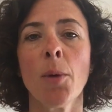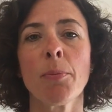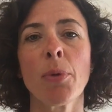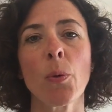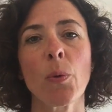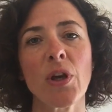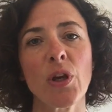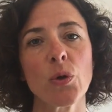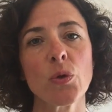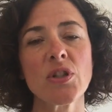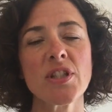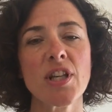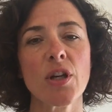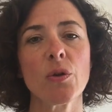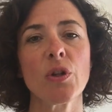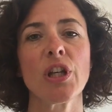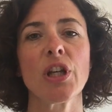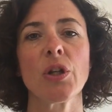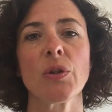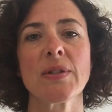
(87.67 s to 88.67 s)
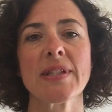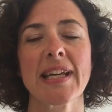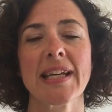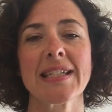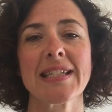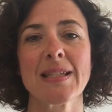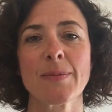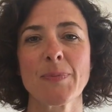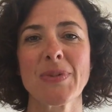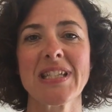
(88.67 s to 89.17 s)
But we also use
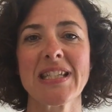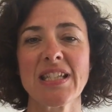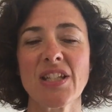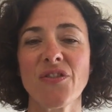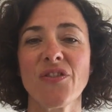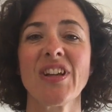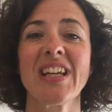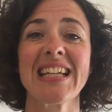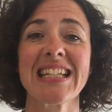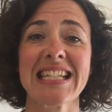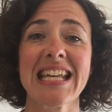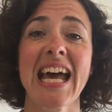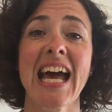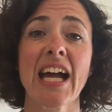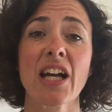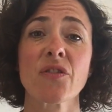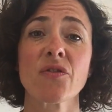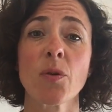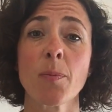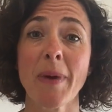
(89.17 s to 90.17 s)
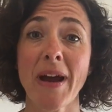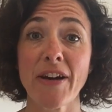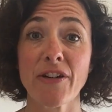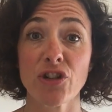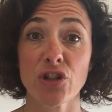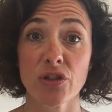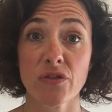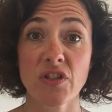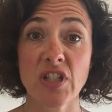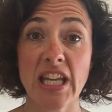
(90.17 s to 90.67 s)
a specific tag for
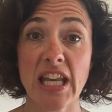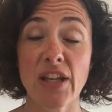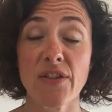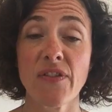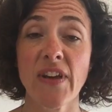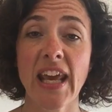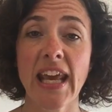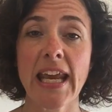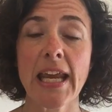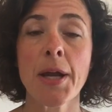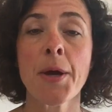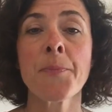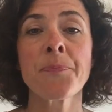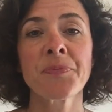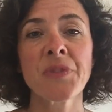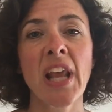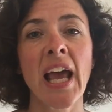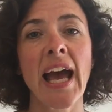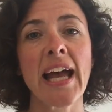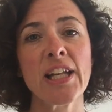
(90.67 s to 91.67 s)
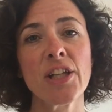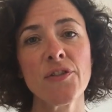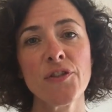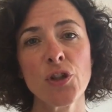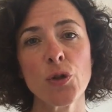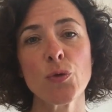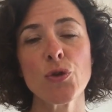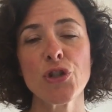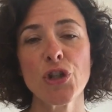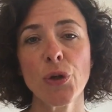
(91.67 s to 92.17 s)
Baranov TV and if
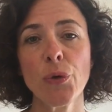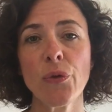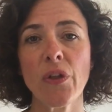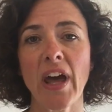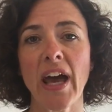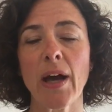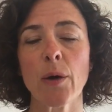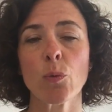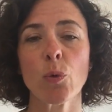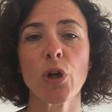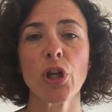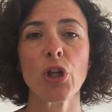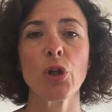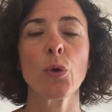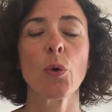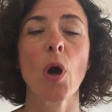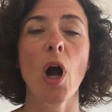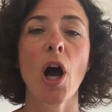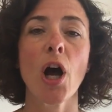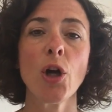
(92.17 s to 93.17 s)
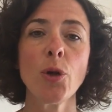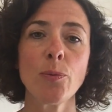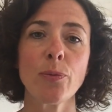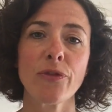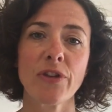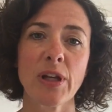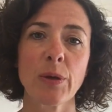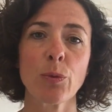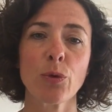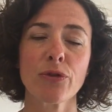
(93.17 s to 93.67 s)
you do that, what you
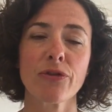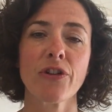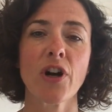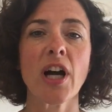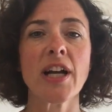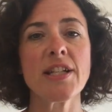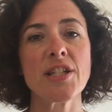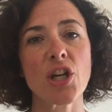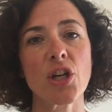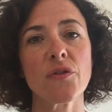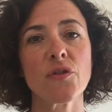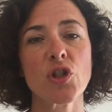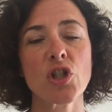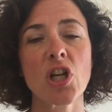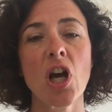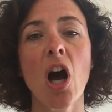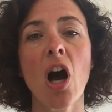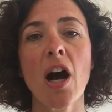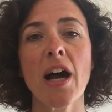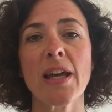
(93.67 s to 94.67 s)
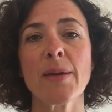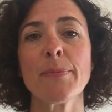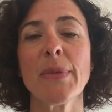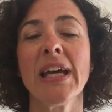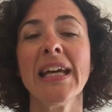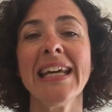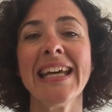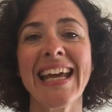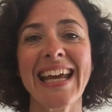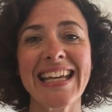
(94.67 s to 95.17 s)
hopefully will find over time
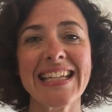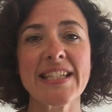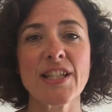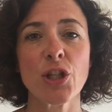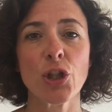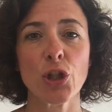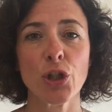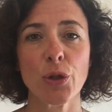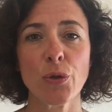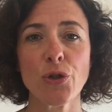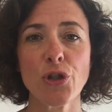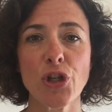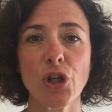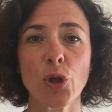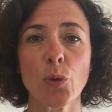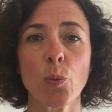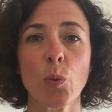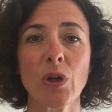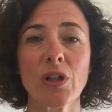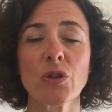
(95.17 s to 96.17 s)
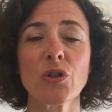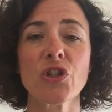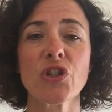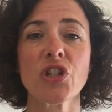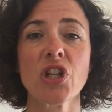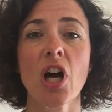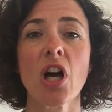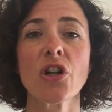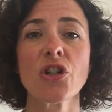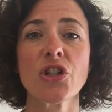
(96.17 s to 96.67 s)
is that YouTube will
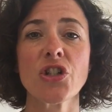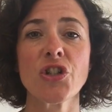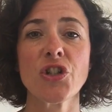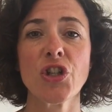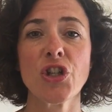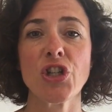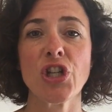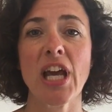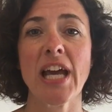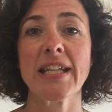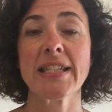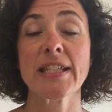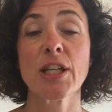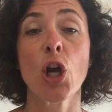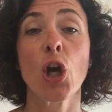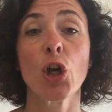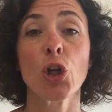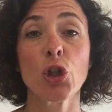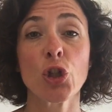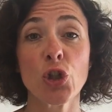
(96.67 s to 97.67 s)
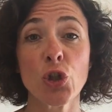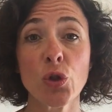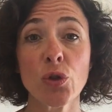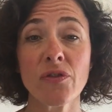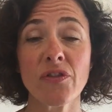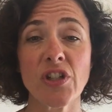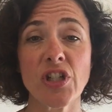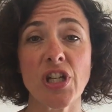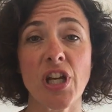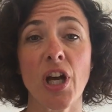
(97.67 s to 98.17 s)
start to suggest
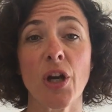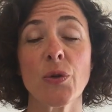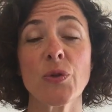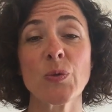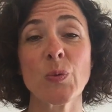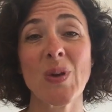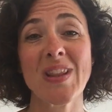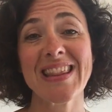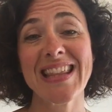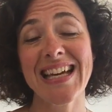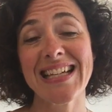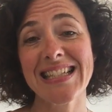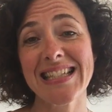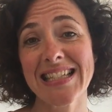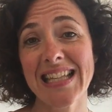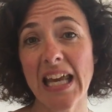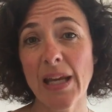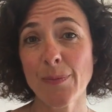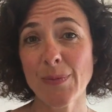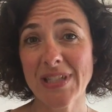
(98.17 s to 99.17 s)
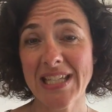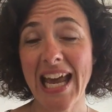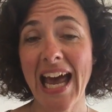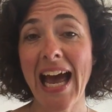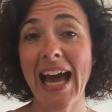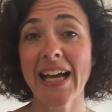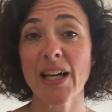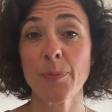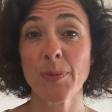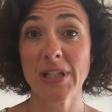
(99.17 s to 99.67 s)
your videos with that same
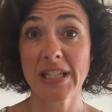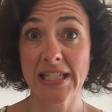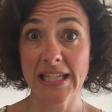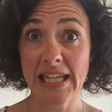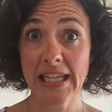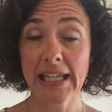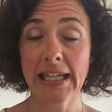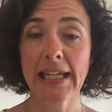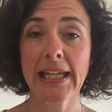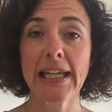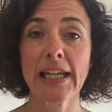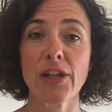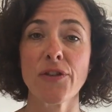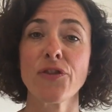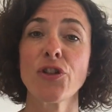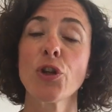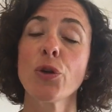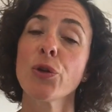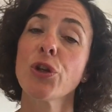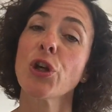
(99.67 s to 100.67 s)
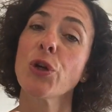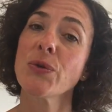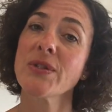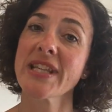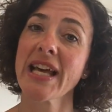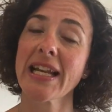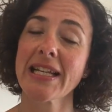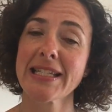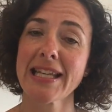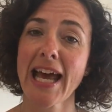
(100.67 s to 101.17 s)
tag, particularly if you use
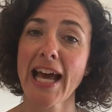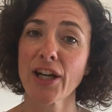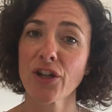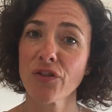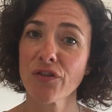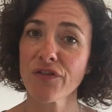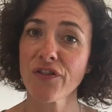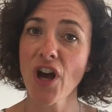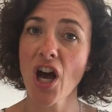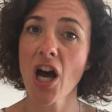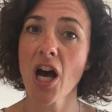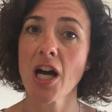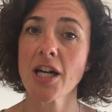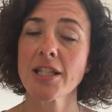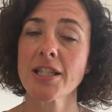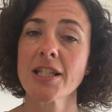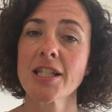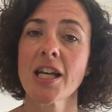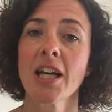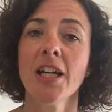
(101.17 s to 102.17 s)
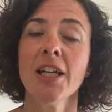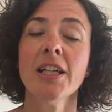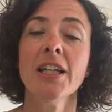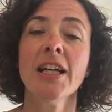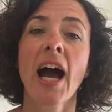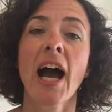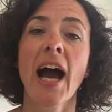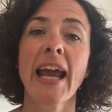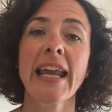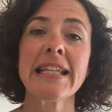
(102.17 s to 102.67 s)
that tag first,
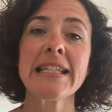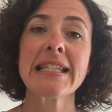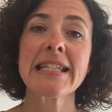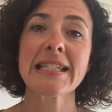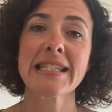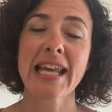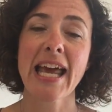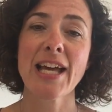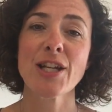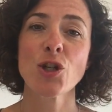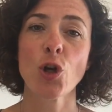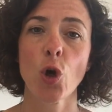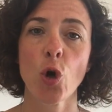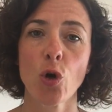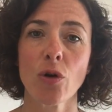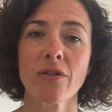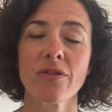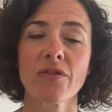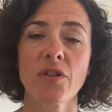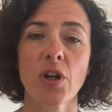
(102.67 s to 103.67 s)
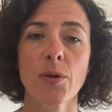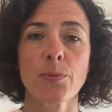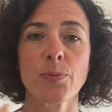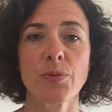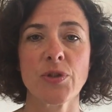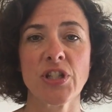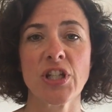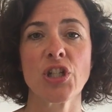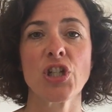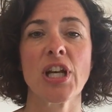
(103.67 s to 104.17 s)
instead of
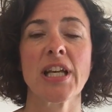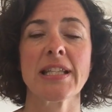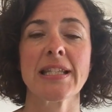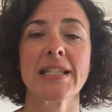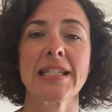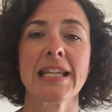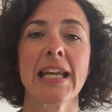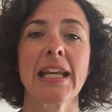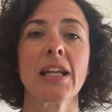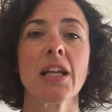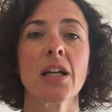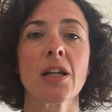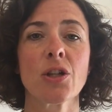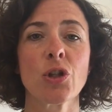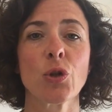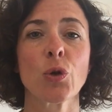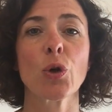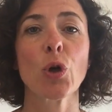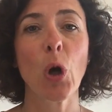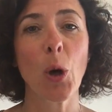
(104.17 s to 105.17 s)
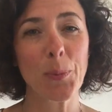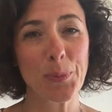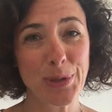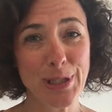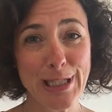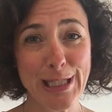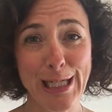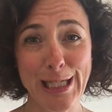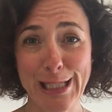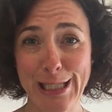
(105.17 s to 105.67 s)
suggesting your
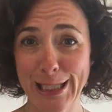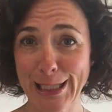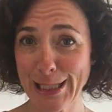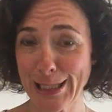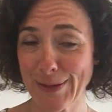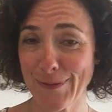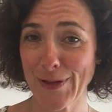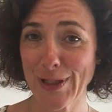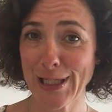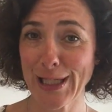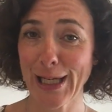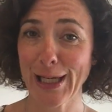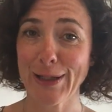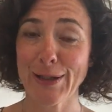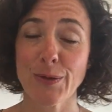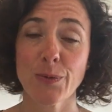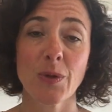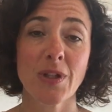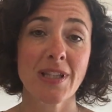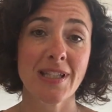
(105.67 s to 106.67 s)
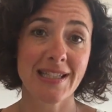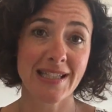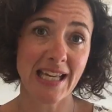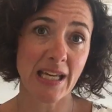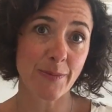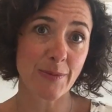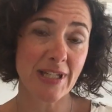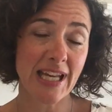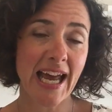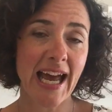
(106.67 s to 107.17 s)
competition's videos with the
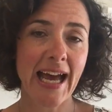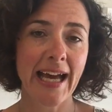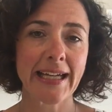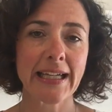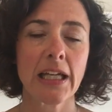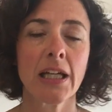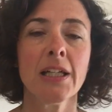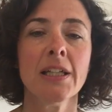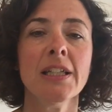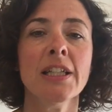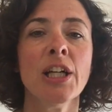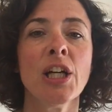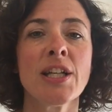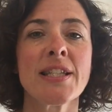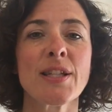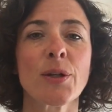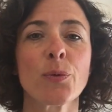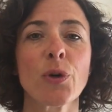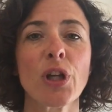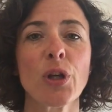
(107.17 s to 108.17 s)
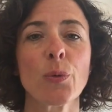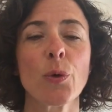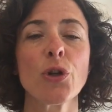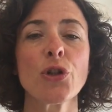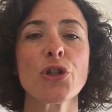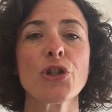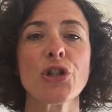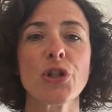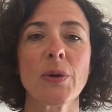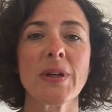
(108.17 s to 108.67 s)
same tag. So what you
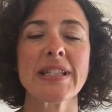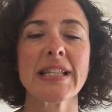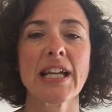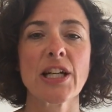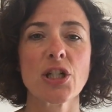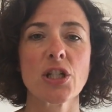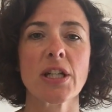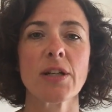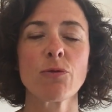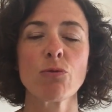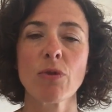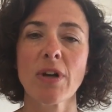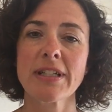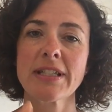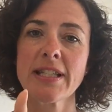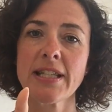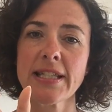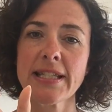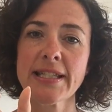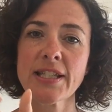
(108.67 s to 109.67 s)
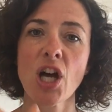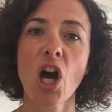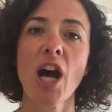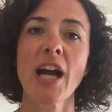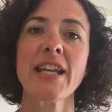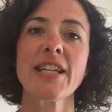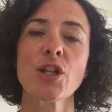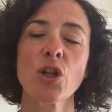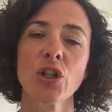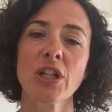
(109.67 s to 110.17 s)
want to do is actually
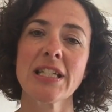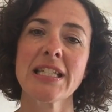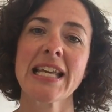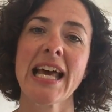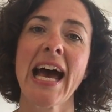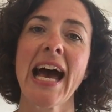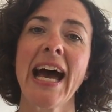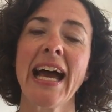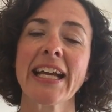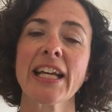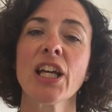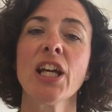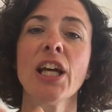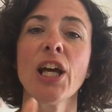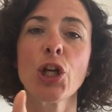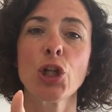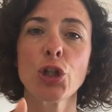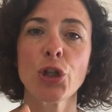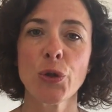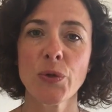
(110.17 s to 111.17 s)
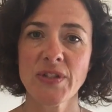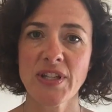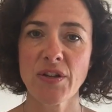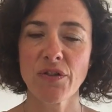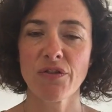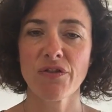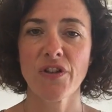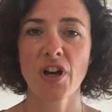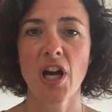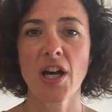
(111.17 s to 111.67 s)
decide on a tag, use
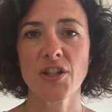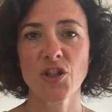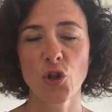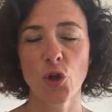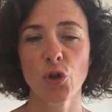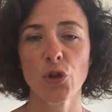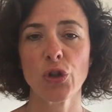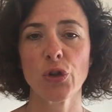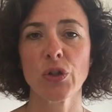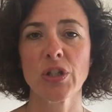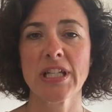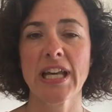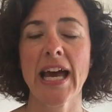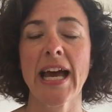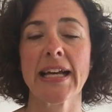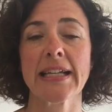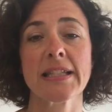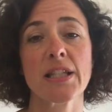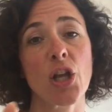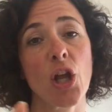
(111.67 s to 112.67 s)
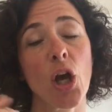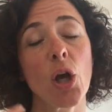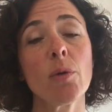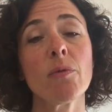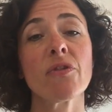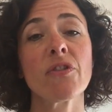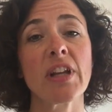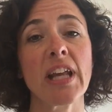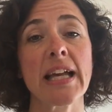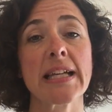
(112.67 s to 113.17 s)
it first on your tags, and
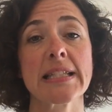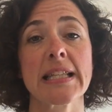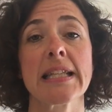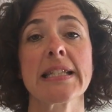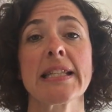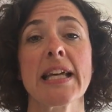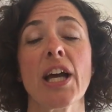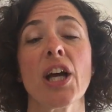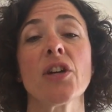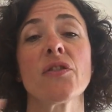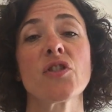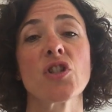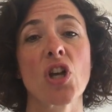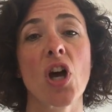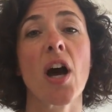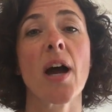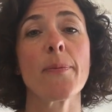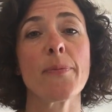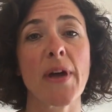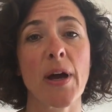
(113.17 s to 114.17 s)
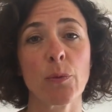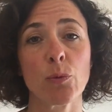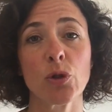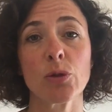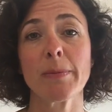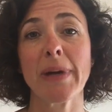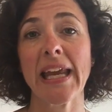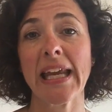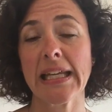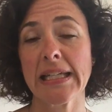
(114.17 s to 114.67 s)
hopefully, as I say, over time, that
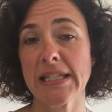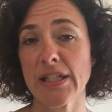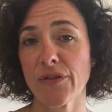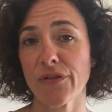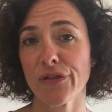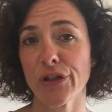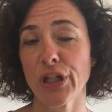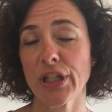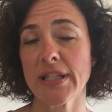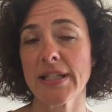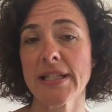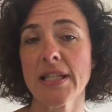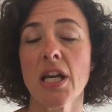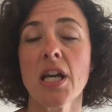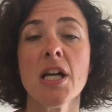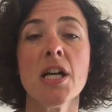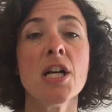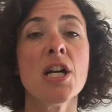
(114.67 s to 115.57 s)
will make a difference.